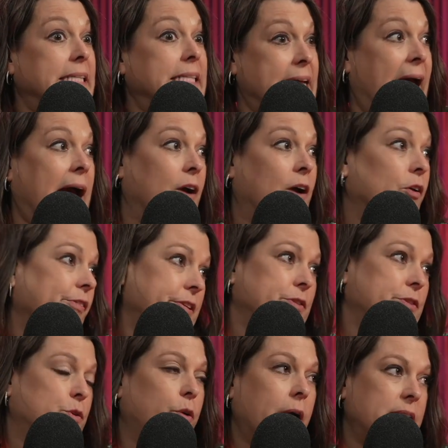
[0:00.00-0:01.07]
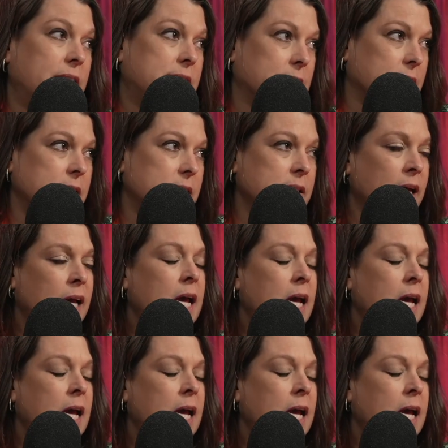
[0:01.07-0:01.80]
tackle this crisis.